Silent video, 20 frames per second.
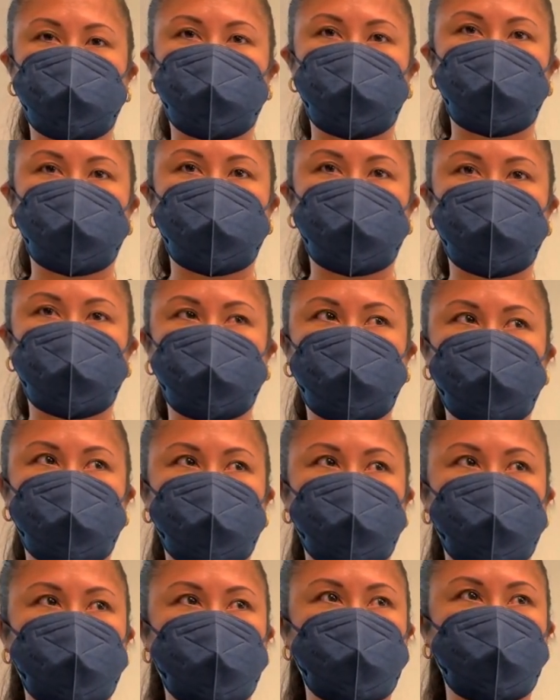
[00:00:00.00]
Thank you for your
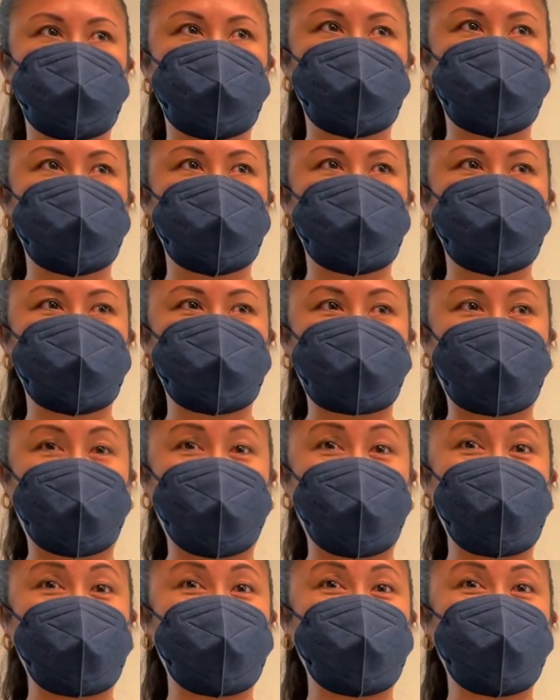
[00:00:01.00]
time. Thank
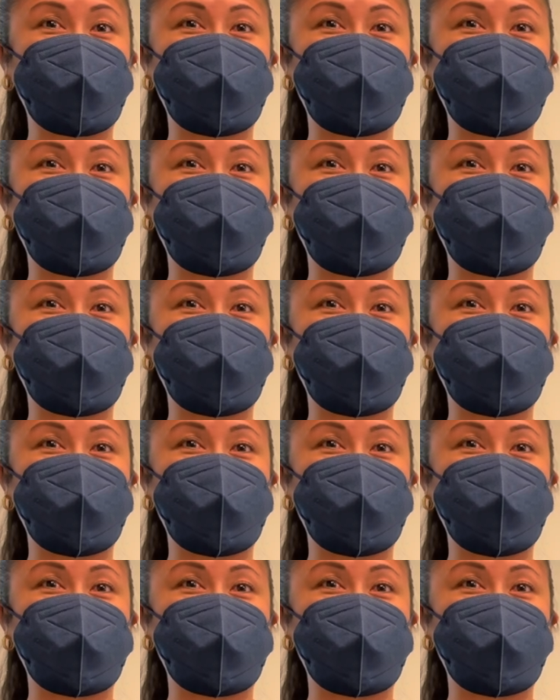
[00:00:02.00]
you.